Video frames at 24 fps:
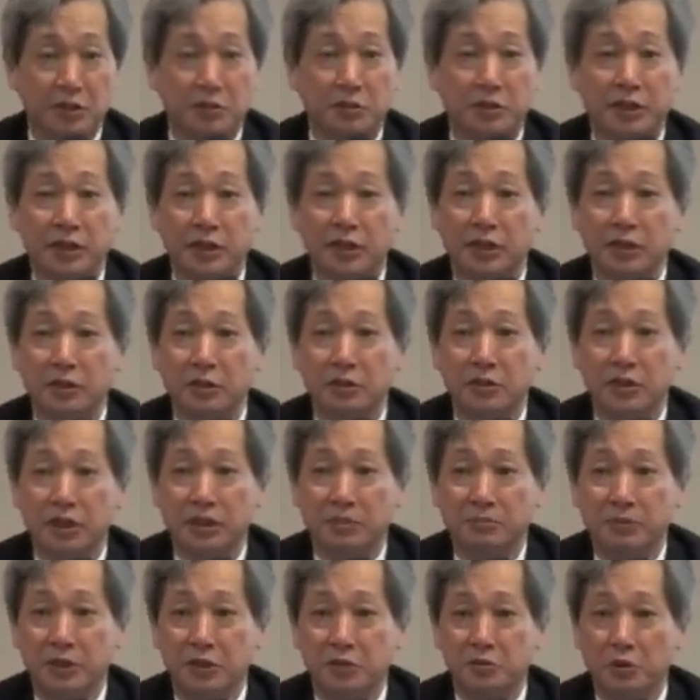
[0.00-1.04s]
If you take a
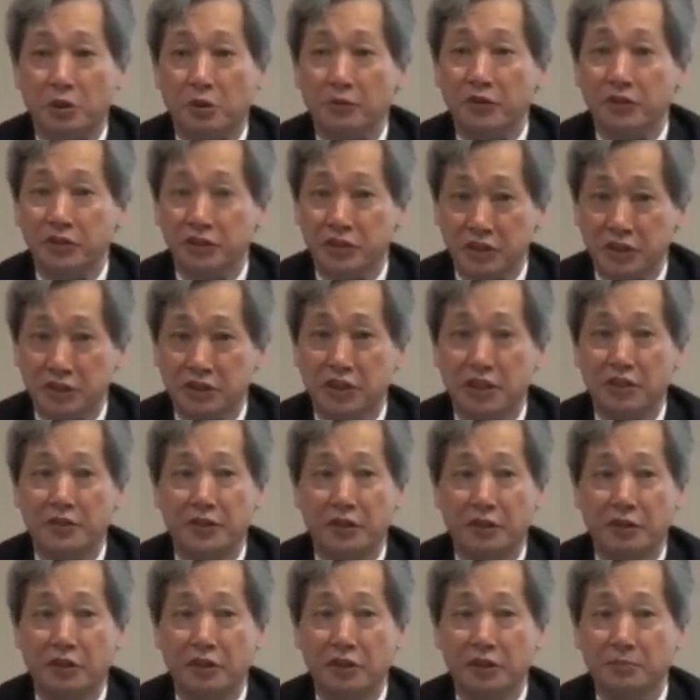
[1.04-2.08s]
look at military officers
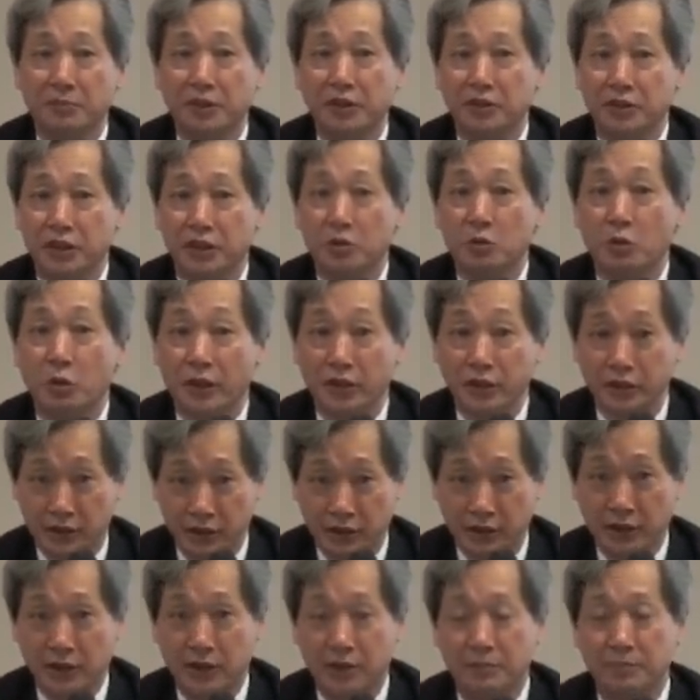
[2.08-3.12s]
and their arguments are
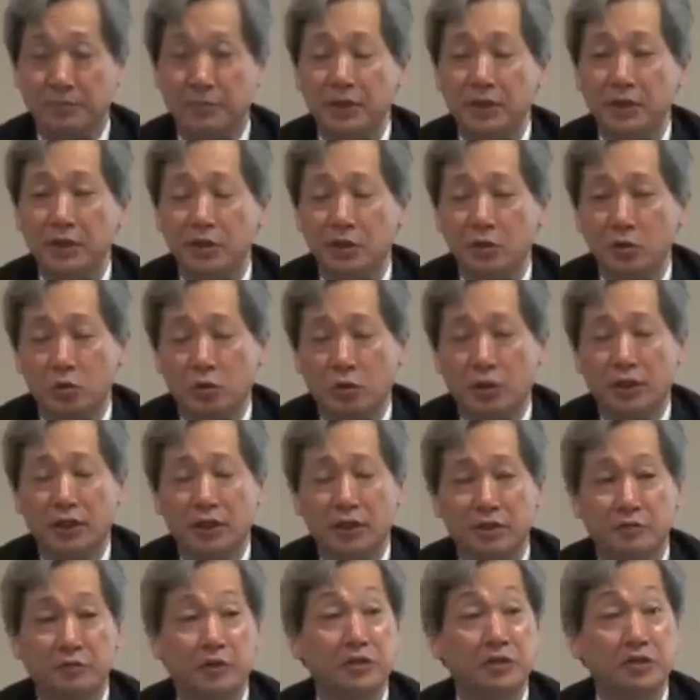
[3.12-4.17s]
quite, um,
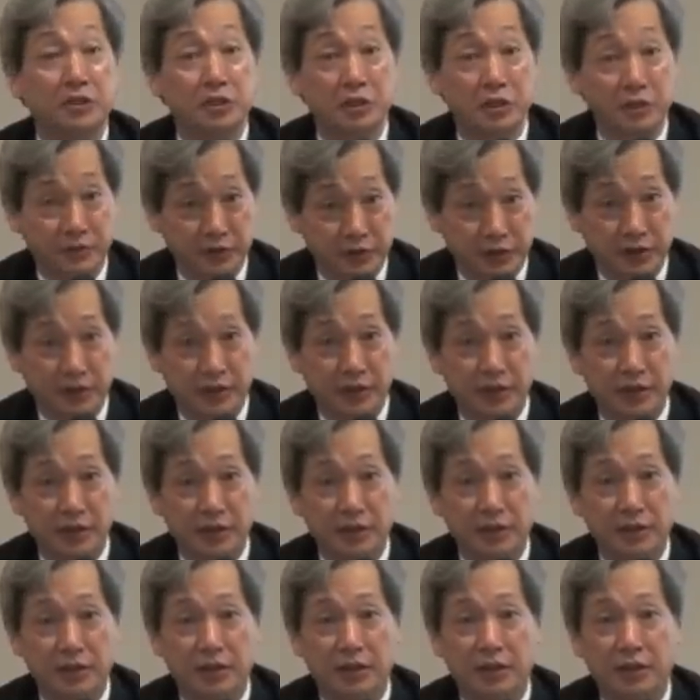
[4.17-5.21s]
quite reserved,
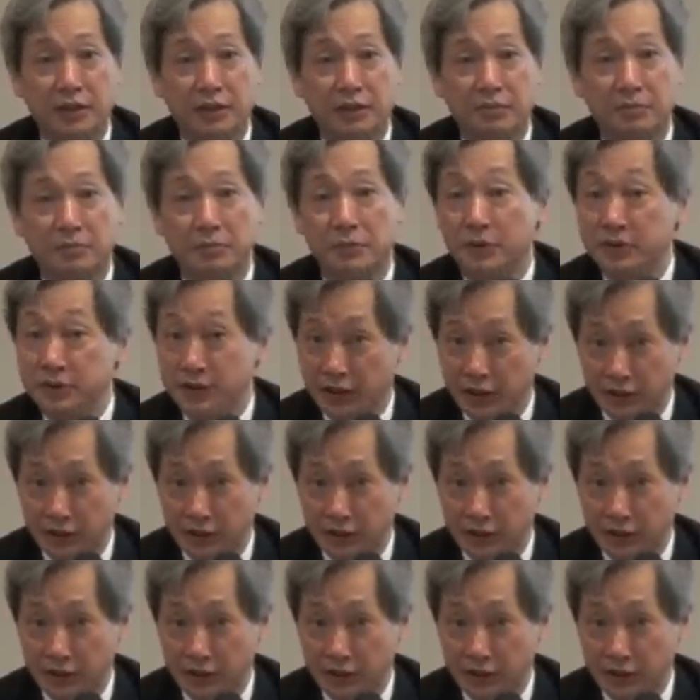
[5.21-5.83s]
um,